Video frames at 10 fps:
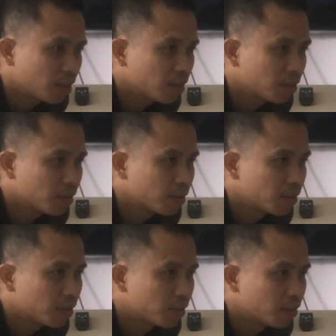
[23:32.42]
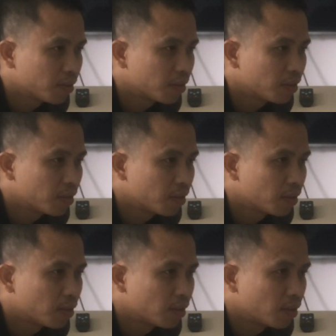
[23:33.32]
so you can use air or
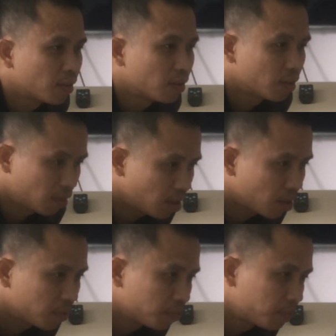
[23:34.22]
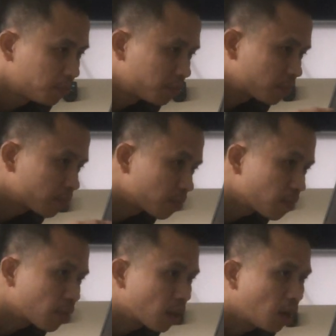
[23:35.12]
water, but we
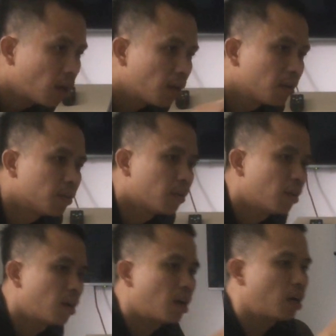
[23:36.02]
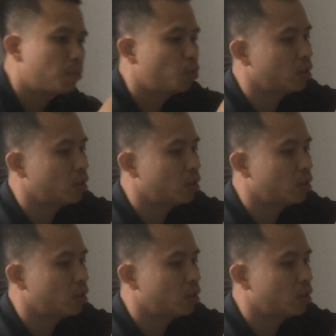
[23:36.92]
suggest to use air.